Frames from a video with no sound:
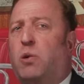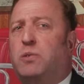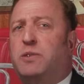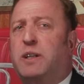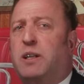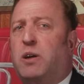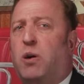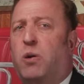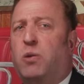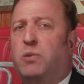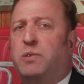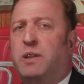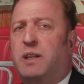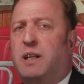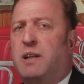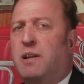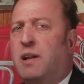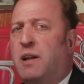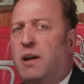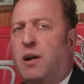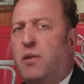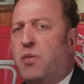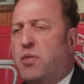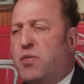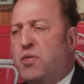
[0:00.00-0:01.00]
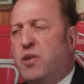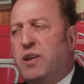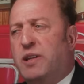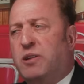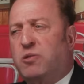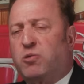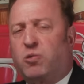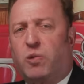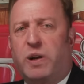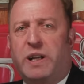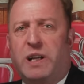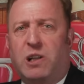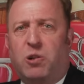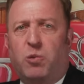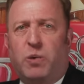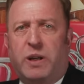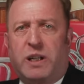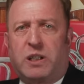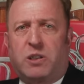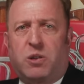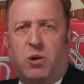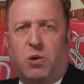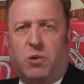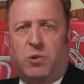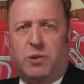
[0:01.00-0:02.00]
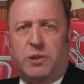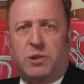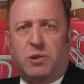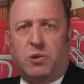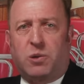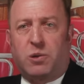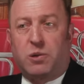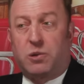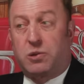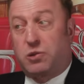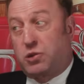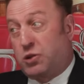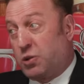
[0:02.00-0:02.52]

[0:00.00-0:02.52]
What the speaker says: holding only a thin railway corridor